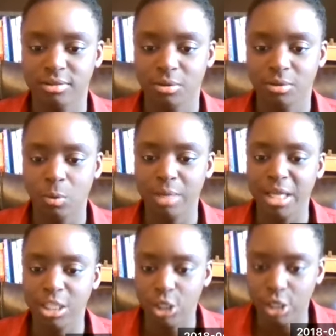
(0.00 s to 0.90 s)
What am I
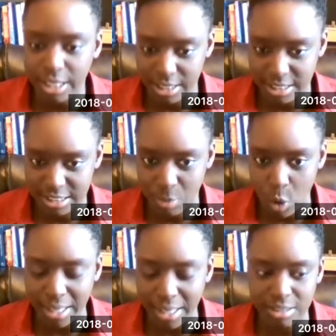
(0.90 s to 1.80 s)
learning in this
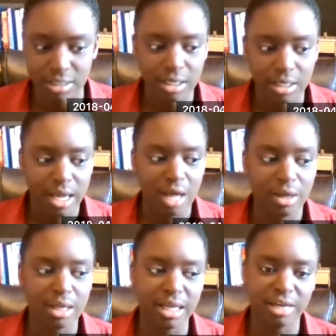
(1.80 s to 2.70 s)
moment? How
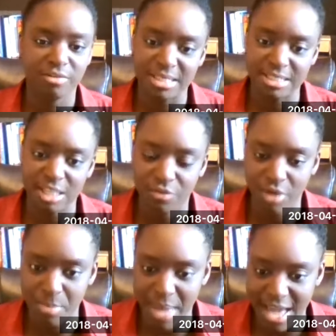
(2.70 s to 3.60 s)
can I give myself
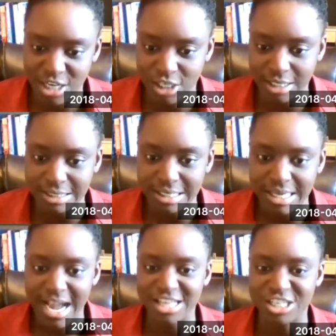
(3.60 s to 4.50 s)
compassion
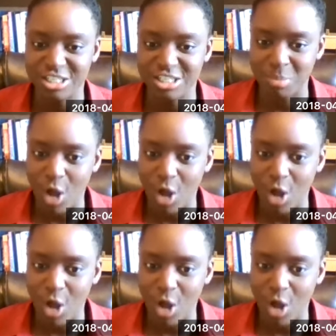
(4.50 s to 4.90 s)
and just yes.